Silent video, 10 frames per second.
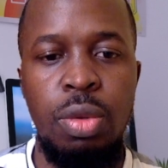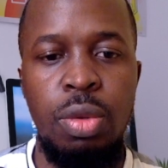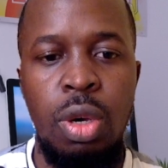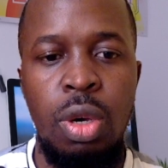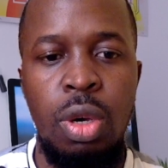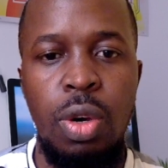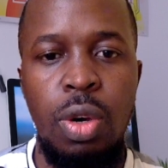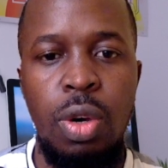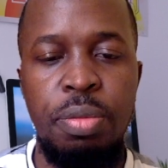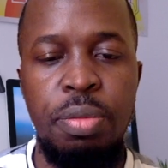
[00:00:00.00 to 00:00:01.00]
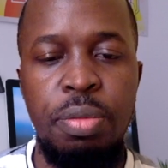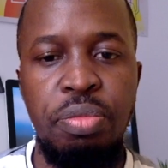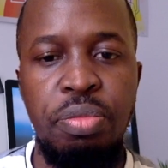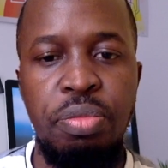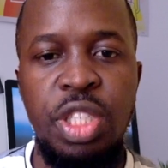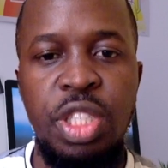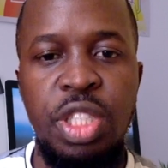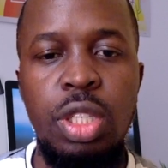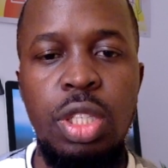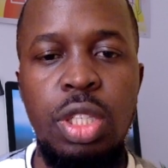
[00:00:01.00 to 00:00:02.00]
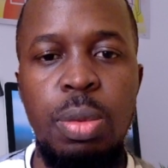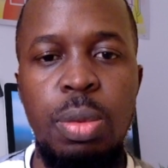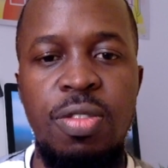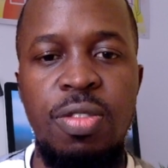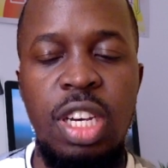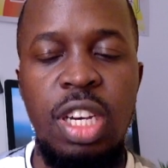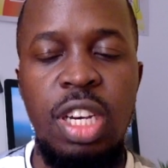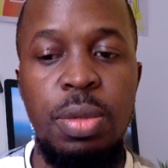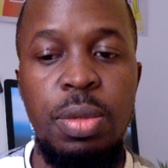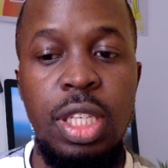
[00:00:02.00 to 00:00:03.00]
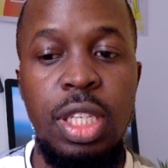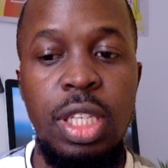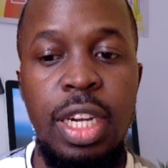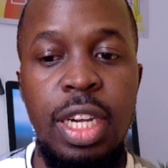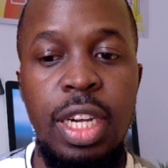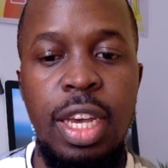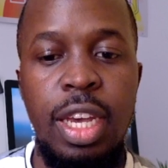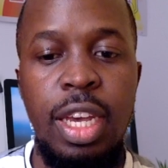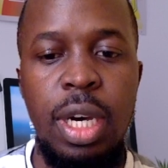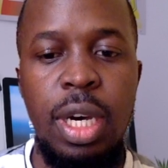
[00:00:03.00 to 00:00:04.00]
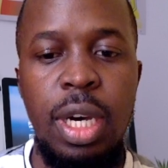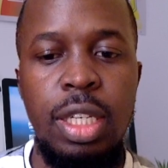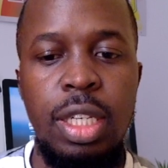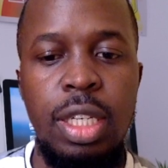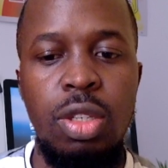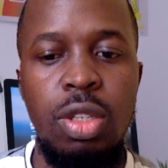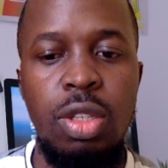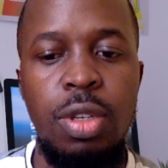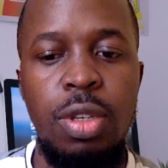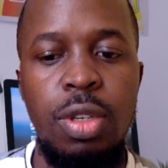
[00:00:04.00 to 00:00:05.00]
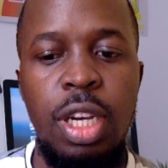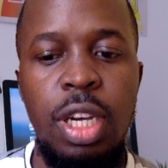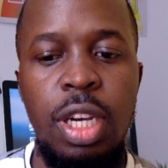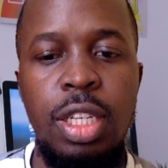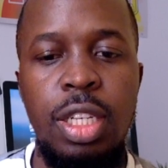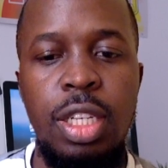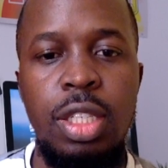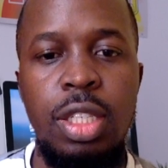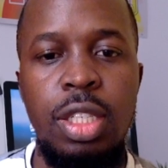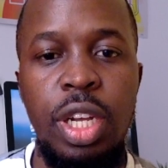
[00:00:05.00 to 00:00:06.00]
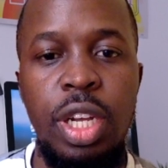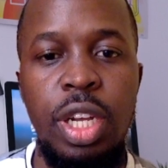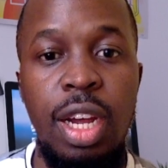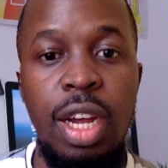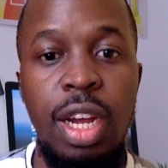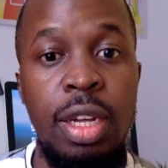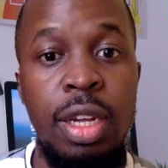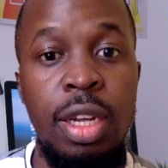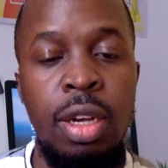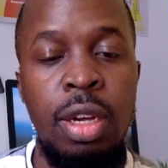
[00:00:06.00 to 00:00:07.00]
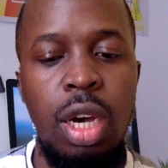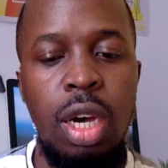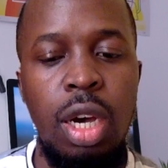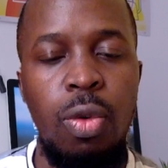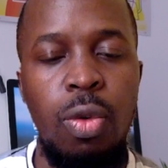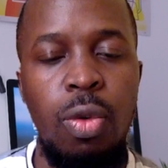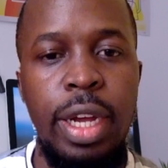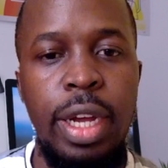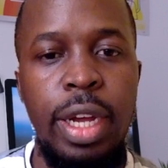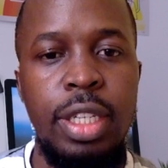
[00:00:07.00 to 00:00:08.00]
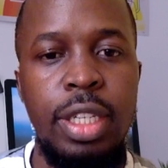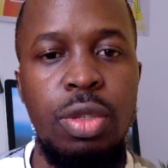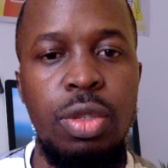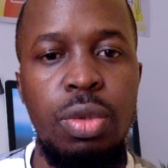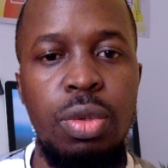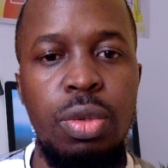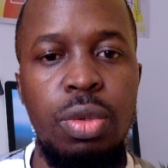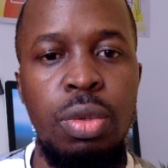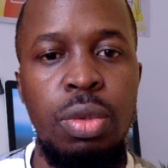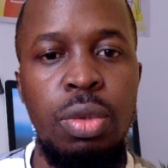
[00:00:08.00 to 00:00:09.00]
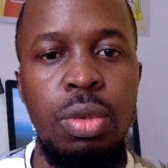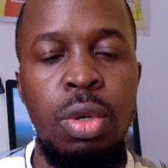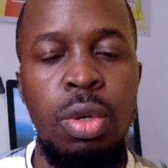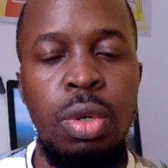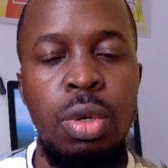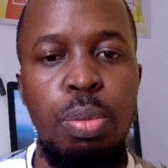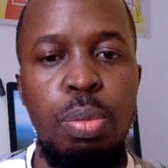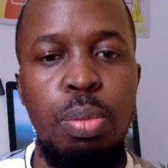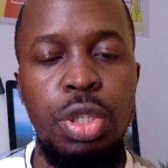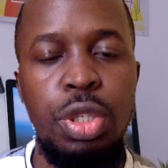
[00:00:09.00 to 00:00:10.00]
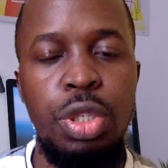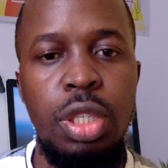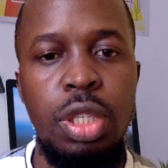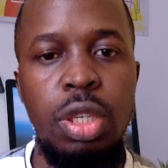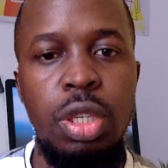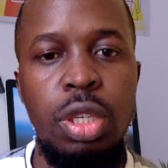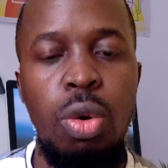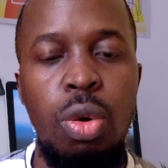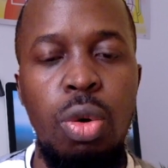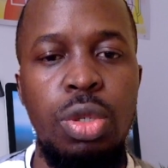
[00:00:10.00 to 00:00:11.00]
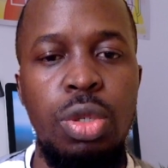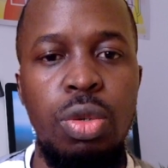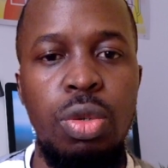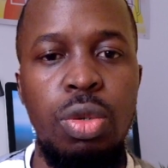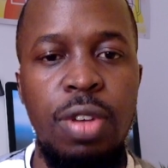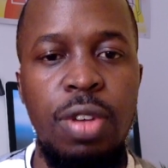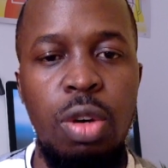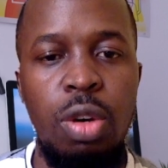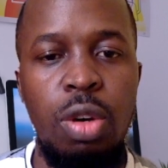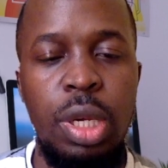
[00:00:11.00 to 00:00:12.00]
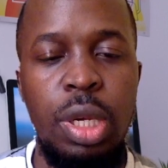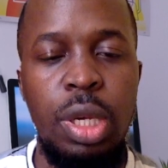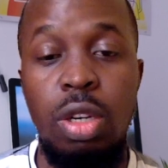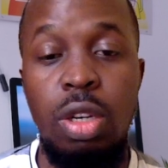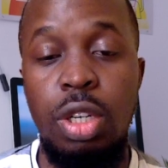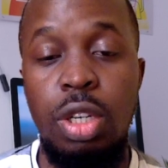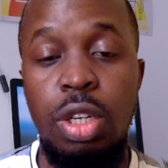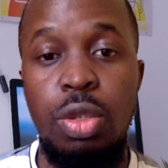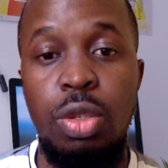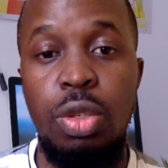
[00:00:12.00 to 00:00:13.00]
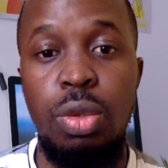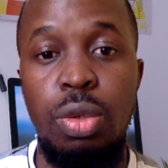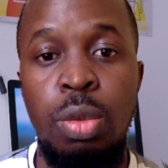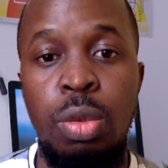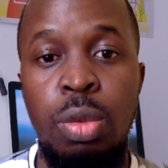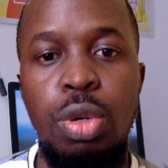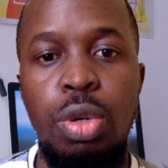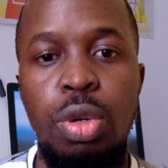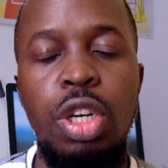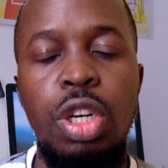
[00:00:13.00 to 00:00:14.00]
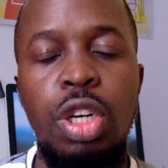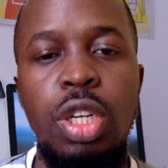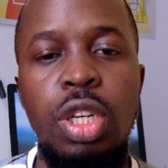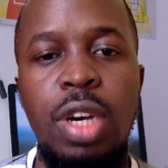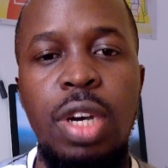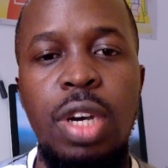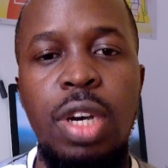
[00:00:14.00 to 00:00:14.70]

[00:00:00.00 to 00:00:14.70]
Okay, the concept of DevOps engineering came as a result of some challenges we had while trying to push codes to development, or sorry, to production environment.